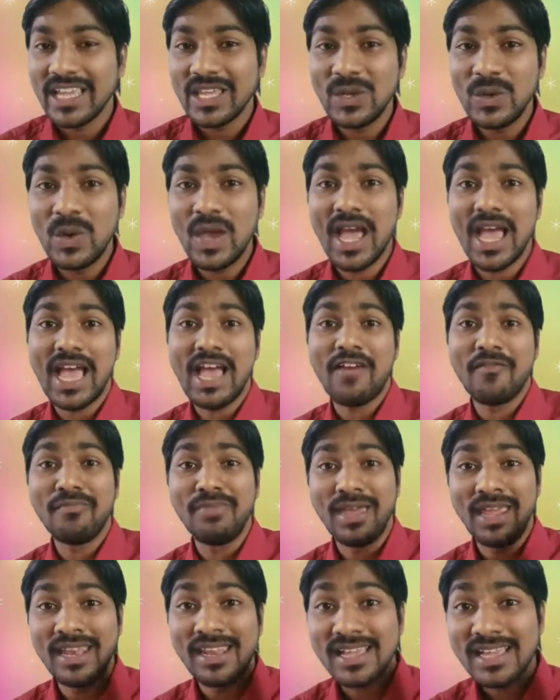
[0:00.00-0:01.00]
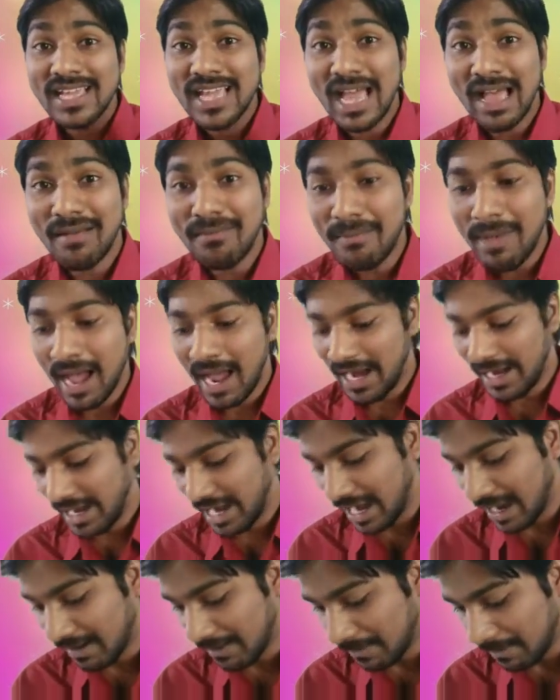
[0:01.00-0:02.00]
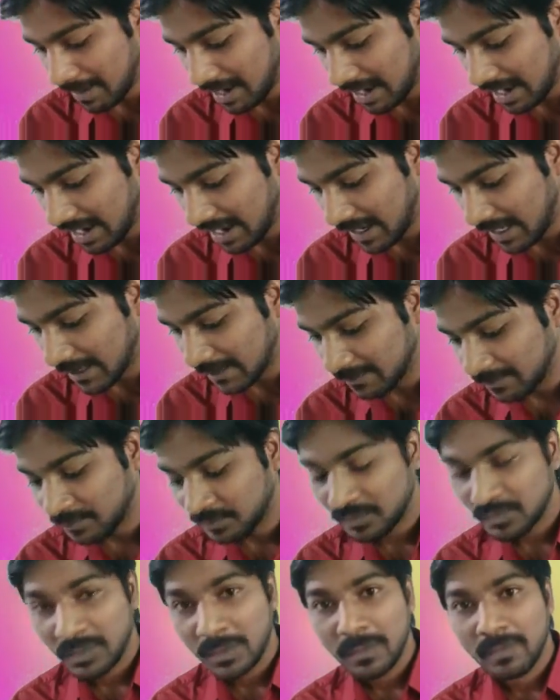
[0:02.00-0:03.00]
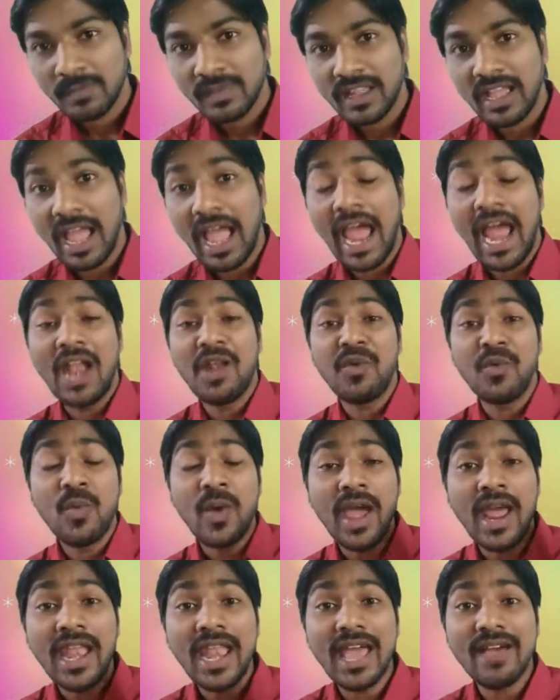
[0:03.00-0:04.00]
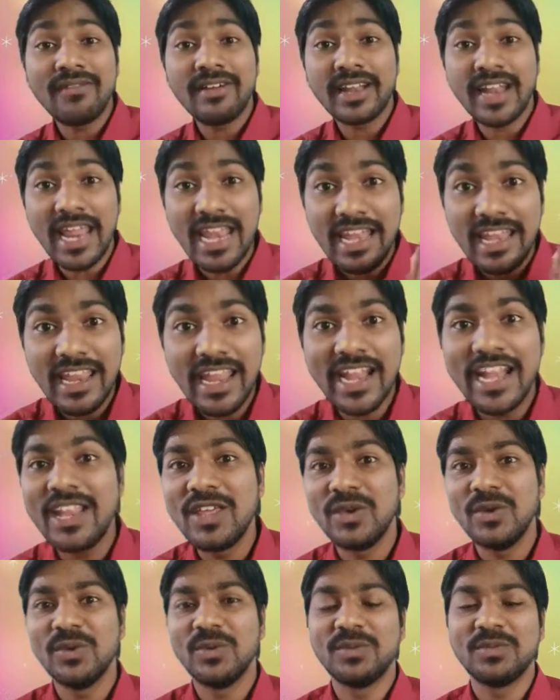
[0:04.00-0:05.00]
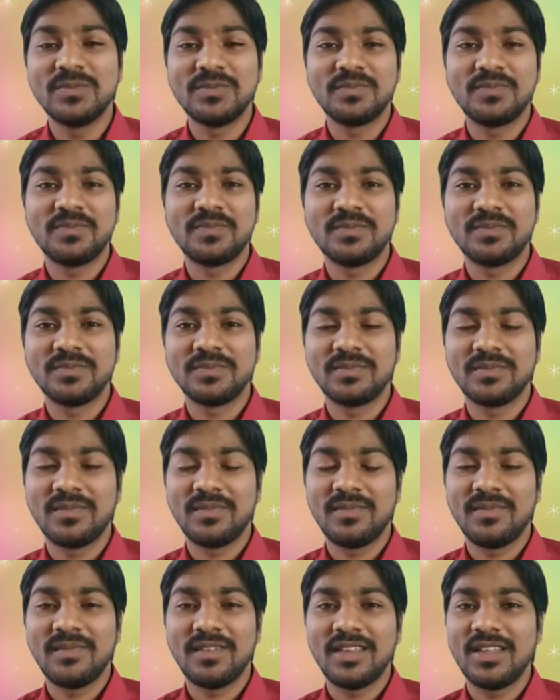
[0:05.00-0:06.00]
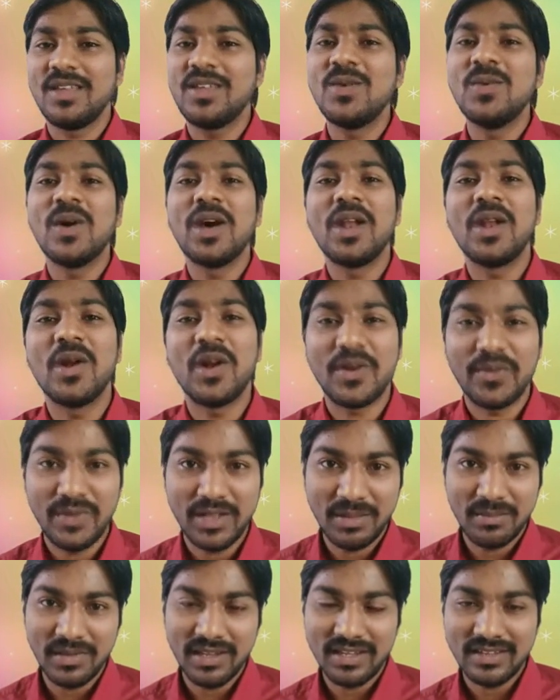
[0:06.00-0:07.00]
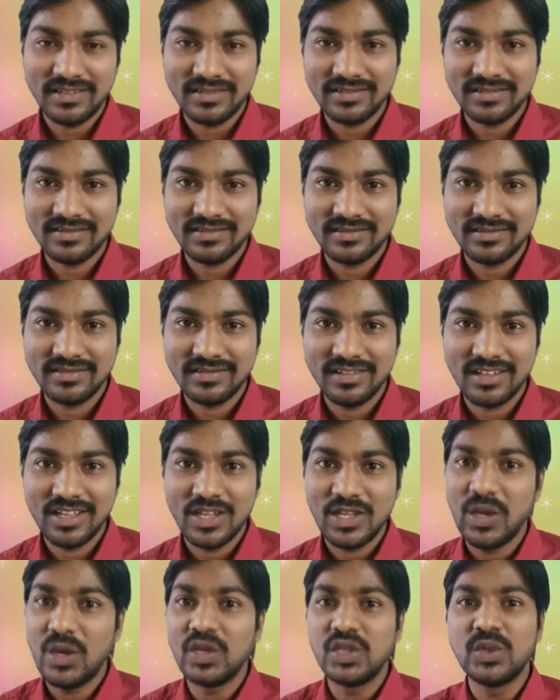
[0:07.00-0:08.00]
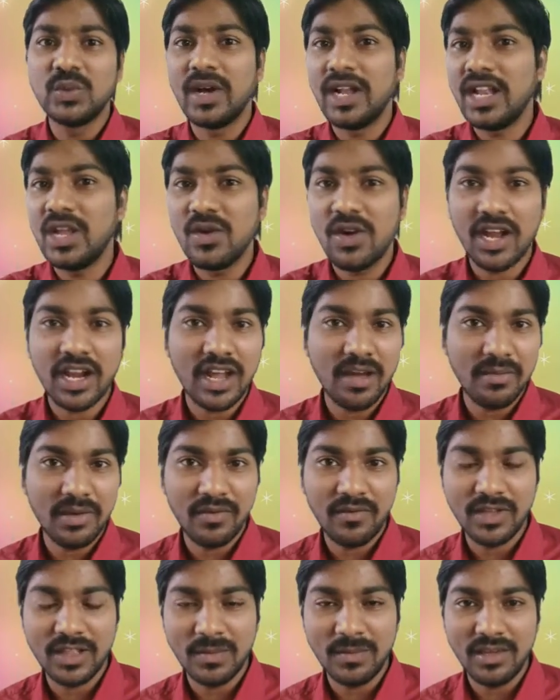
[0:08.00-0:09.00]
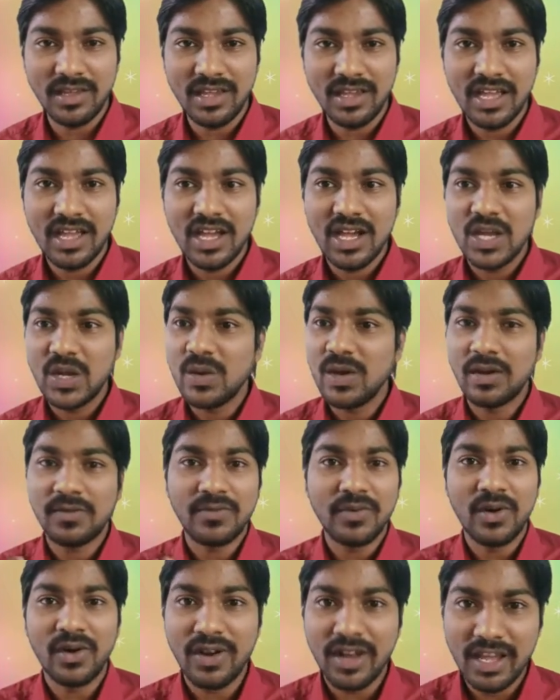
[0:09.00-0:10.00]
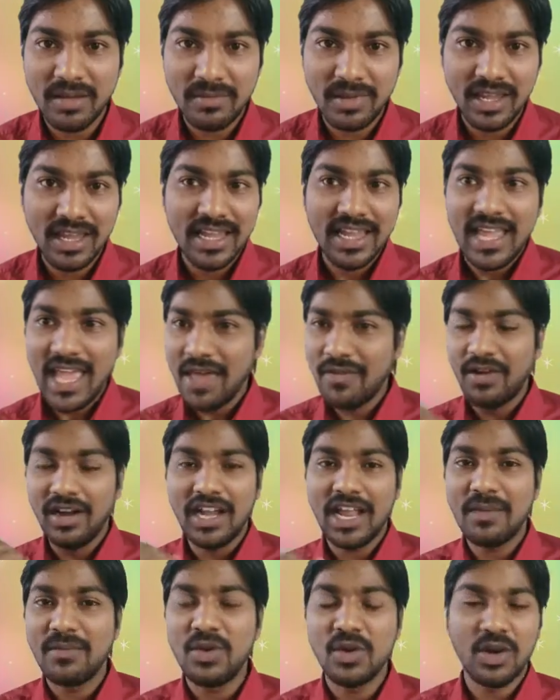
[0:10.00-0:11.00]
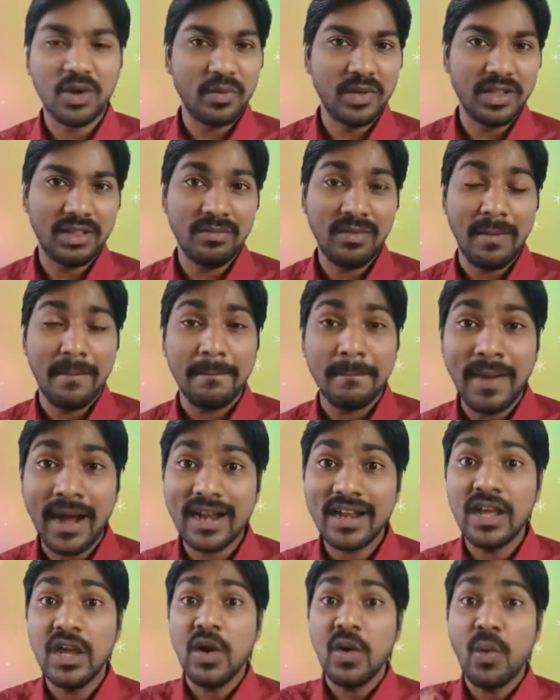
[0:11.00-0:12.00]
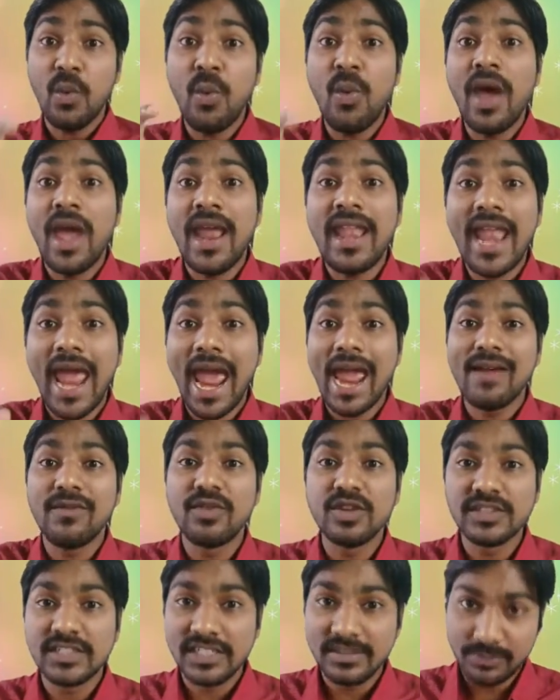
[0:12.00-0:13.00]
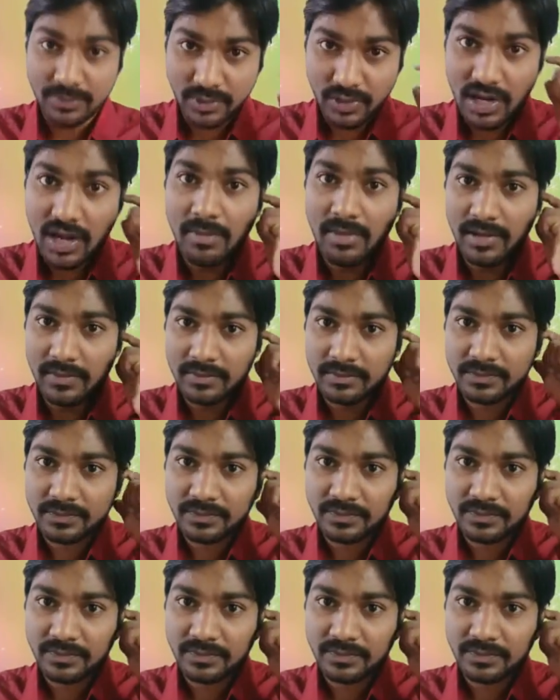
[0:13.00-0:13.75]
you have been abandoned me. And whenever I need you, you are not with me. Usually you are coming with me. You are following me. Every time you are with me. But when I was in problem,